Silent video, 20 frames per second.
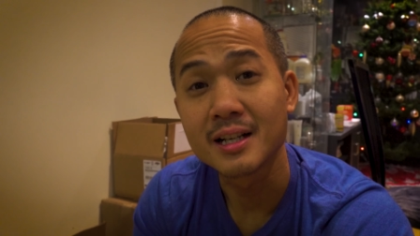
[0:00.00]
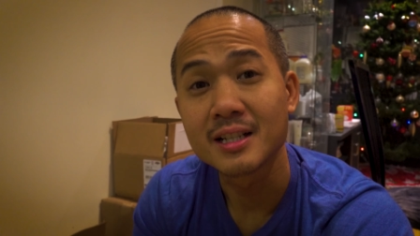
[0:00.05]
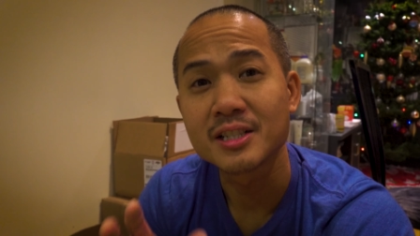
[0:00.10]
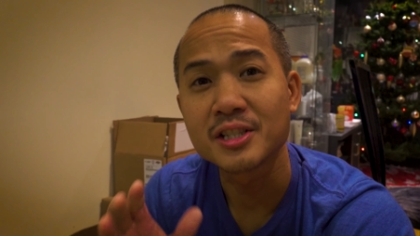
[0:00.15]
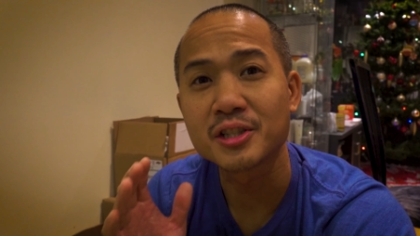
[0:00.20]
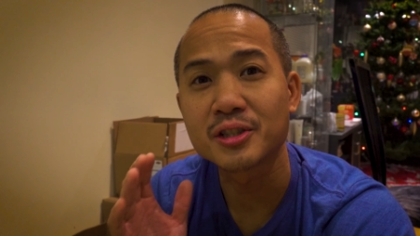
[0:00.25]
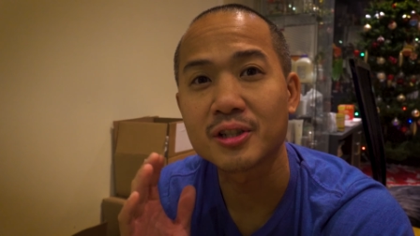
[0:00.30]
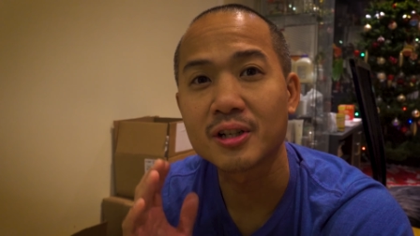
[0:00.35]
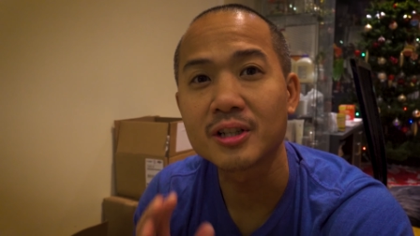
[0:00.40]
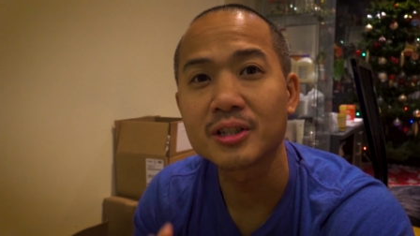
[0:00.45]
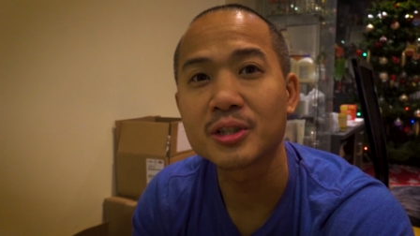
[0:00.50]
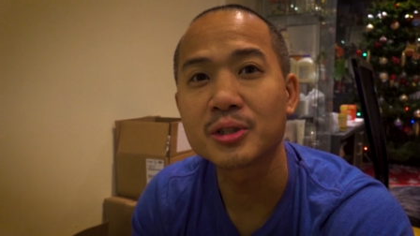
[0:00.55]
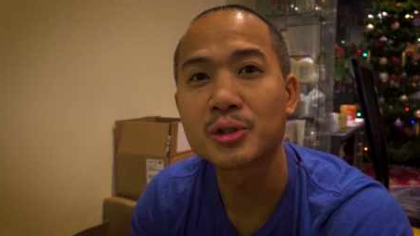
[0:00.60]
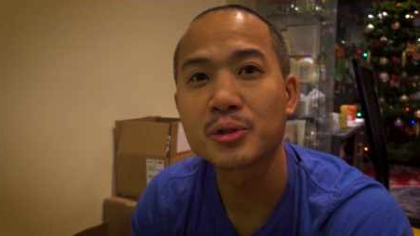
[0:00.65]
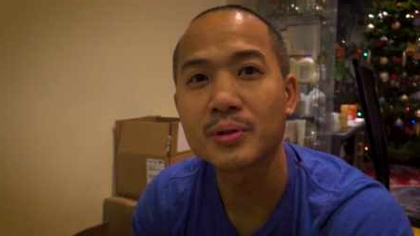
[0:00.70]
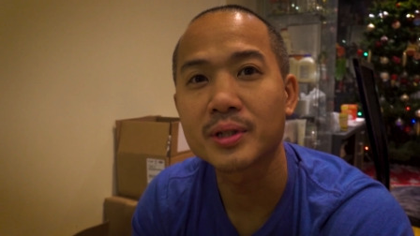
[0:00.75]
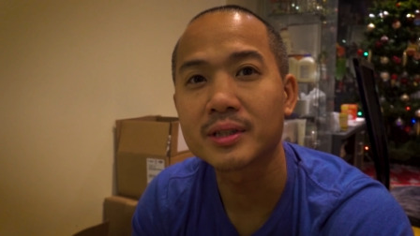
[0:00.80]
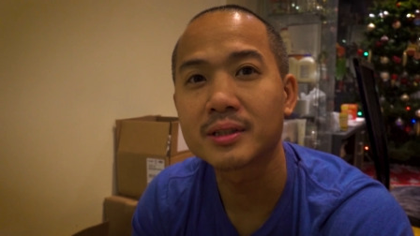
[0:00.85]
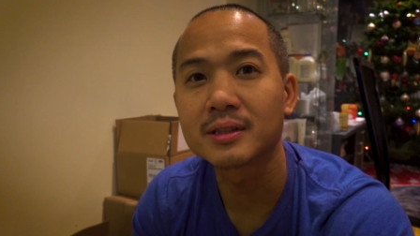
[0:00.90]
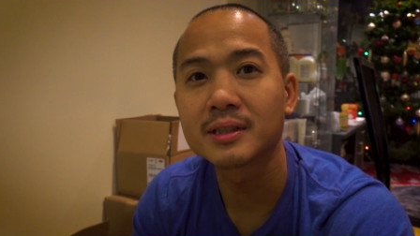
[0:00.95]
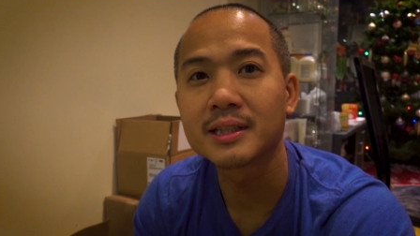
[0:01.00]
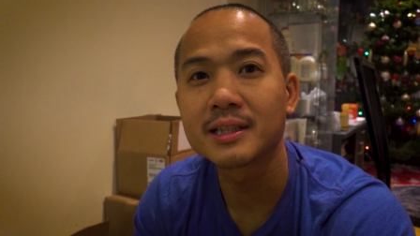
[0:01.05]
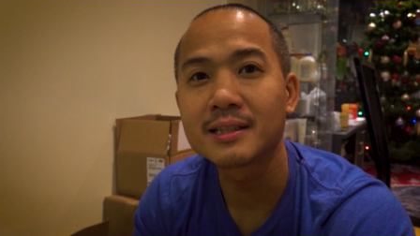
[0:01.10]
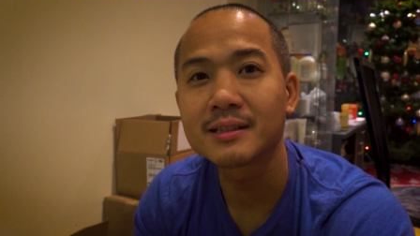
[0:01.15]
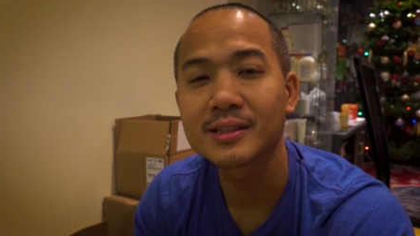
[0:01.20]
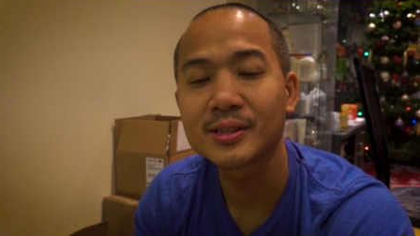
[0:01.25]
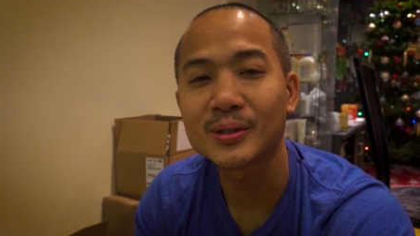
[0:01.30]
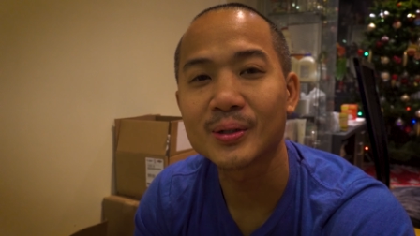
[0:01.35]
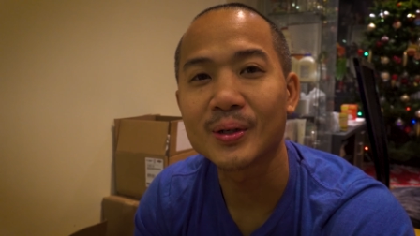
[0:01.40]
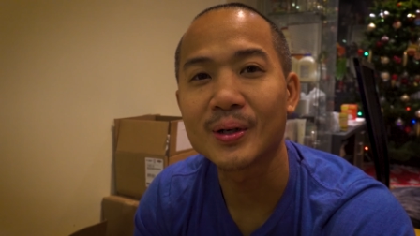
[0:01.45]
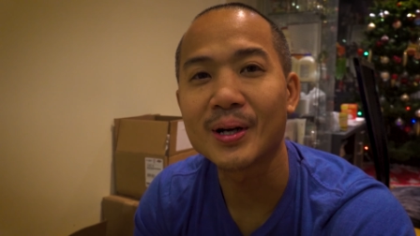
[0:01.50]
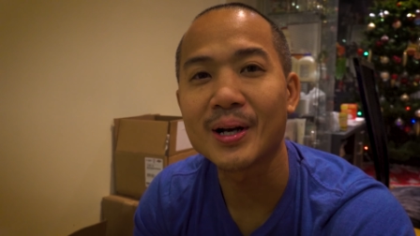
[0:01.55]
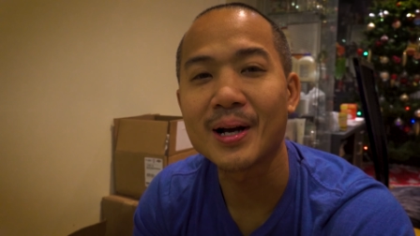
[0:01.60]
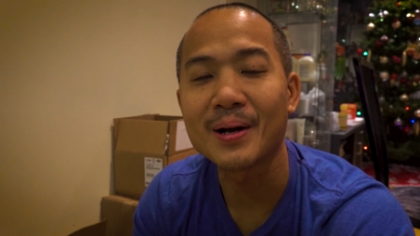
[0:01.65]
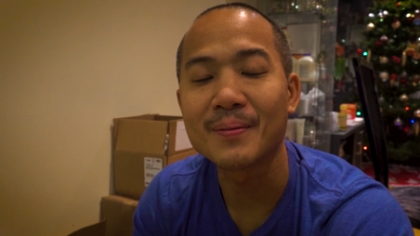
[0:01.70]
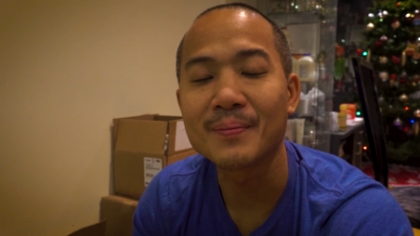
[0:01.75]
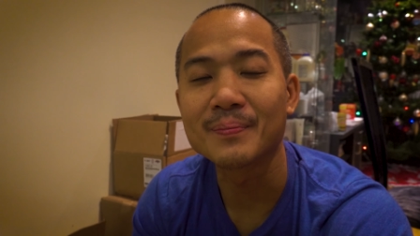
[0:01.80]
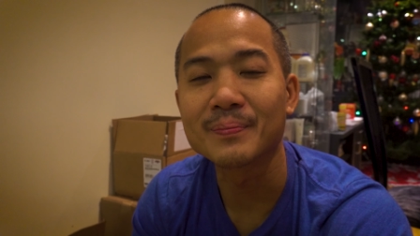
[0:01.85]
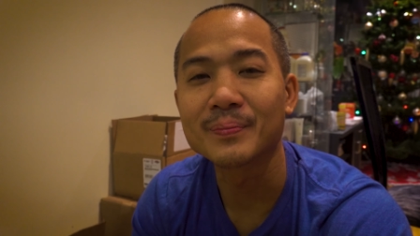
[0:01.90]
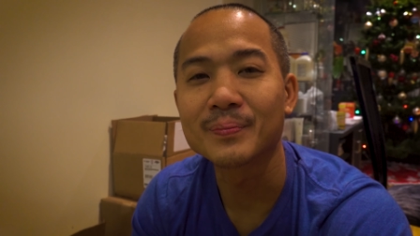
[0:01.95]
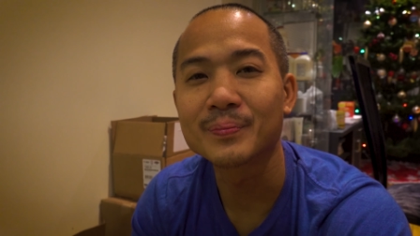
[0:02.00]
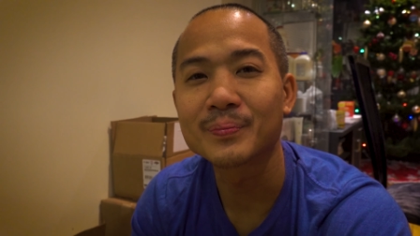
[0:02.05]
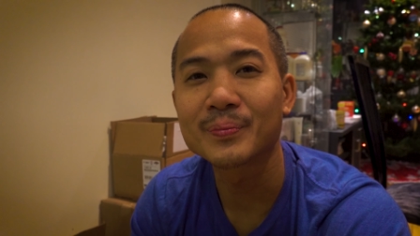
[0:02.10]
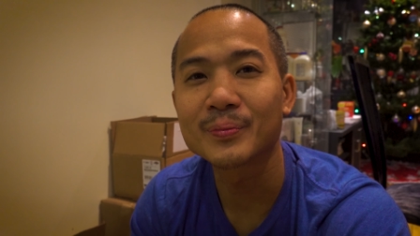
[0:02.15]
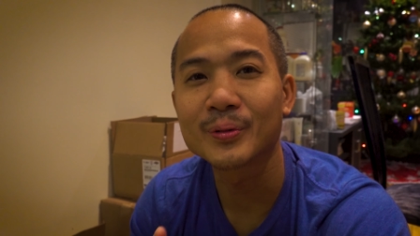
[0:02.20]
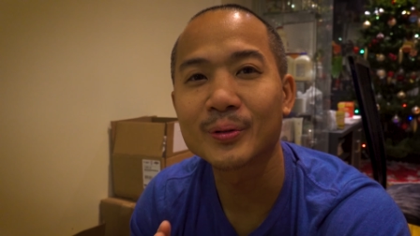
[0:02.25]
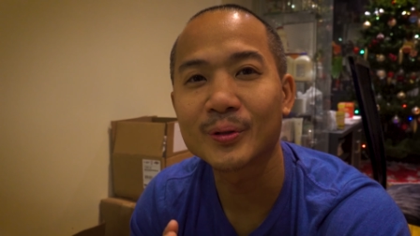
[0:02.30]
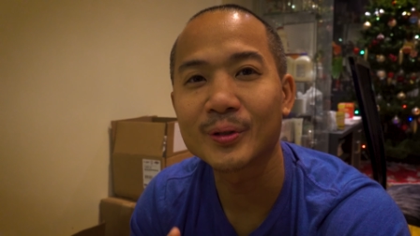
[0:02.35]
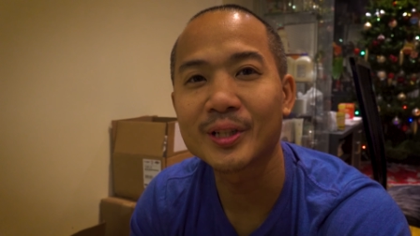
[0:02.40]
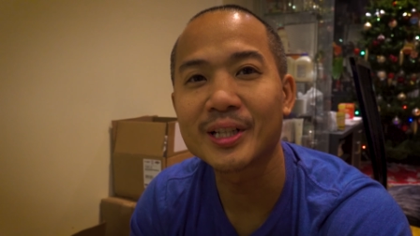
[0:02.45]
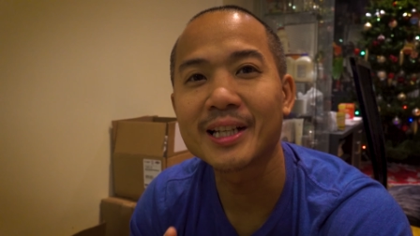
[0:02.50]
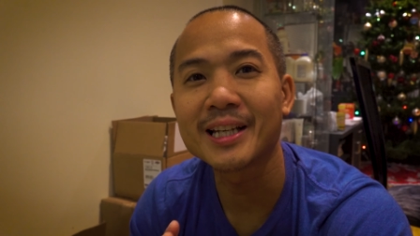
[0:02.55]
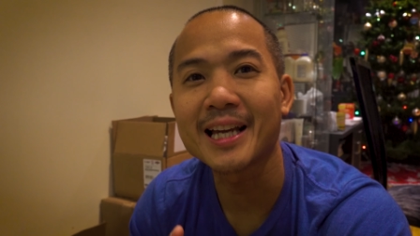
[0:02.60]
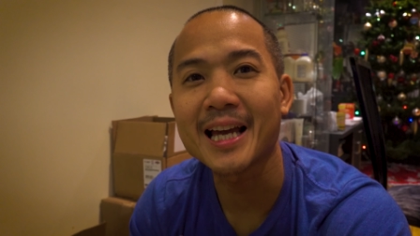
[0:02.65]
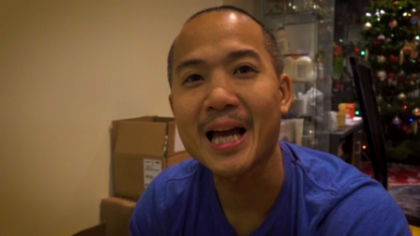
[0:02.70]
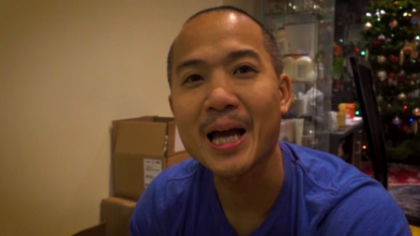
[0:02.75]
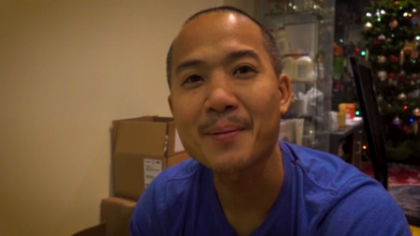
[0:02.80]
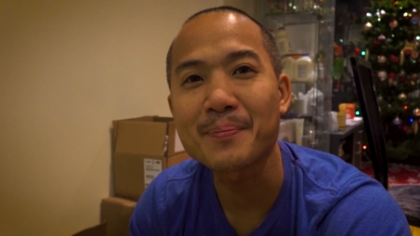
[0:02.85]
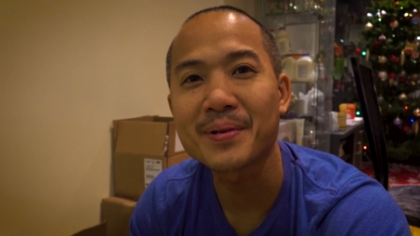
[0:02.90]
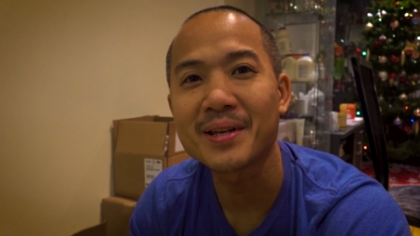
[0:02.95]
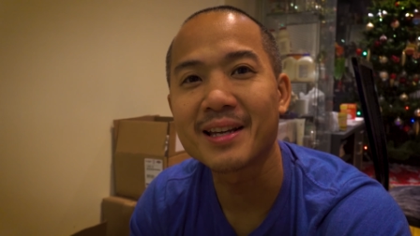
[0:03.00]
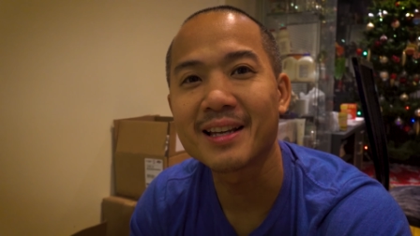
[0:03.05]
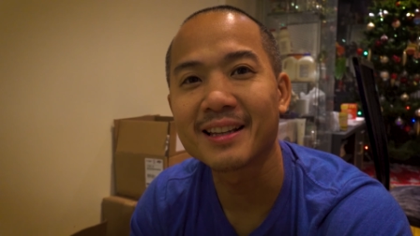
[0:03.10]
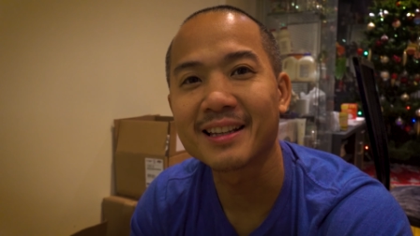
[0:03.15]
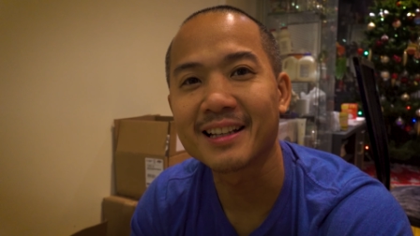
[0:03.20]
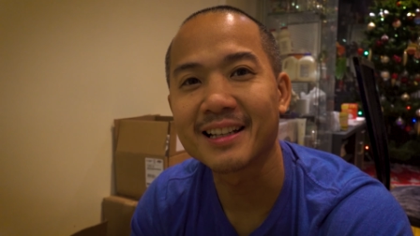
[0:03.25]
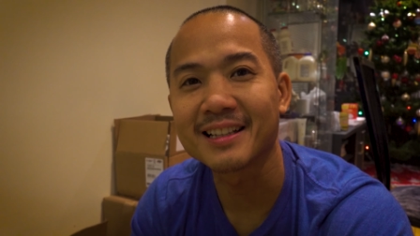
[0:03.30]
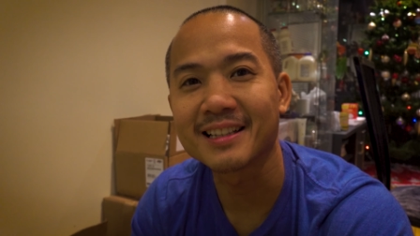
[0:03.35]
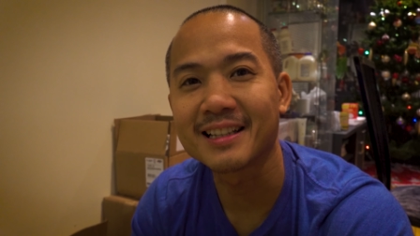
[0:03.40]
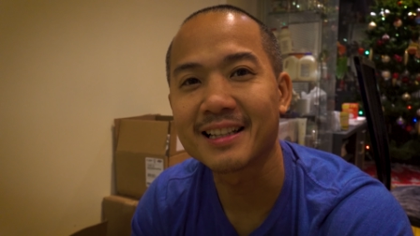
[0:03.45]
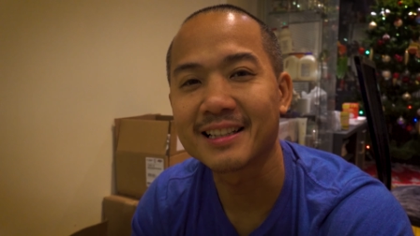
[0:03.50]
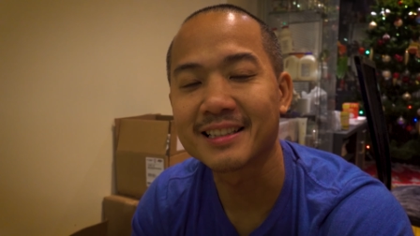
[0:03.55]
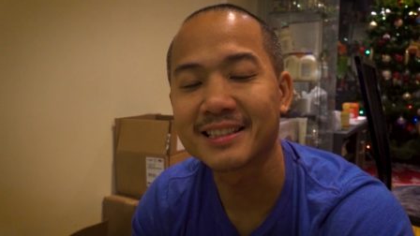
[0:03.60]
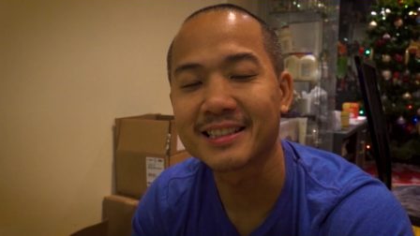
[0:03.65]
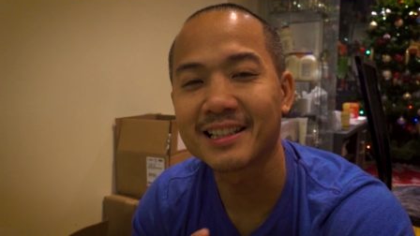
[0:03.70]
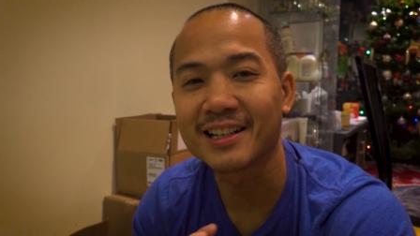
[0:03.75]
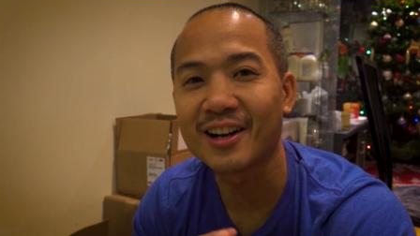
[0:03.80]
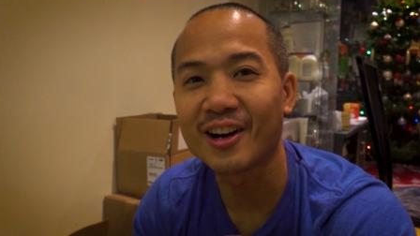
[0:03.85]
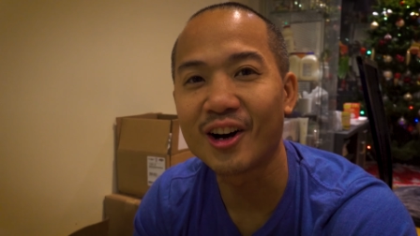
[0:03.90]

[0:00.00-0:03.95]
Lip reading: starting to trickle in, so I'm pretty happy that it's